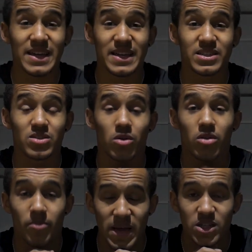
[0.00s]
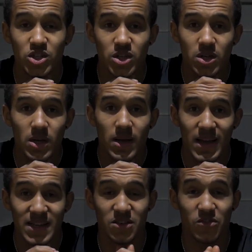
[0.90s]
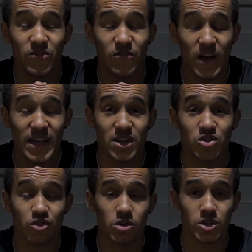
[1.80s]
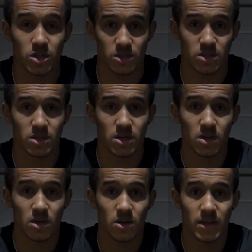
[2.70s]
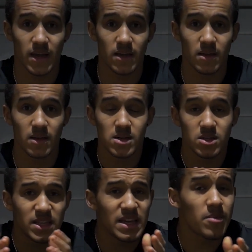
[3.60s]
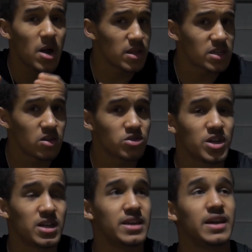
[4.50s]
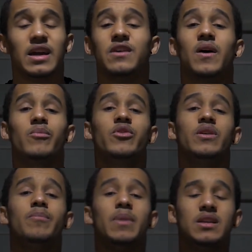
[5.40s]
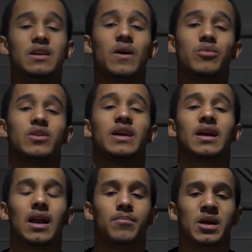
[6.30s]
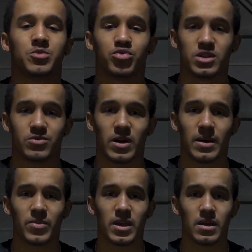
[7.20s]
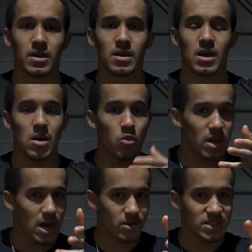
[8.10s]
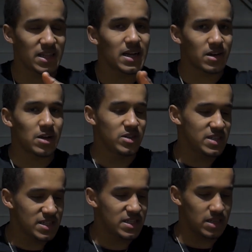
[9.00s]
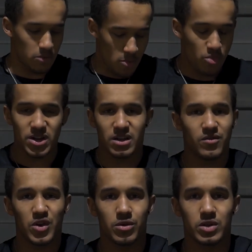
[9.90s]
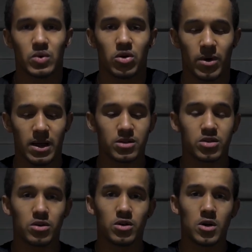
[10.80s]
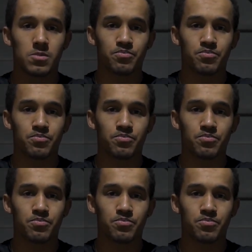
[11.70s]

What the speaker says: he is on the bench is a fucking atrocious, okay? So think about this logically, yeah? If I'm doing an incline bench press, right? And what Larry says this at one point in the video as well, right? So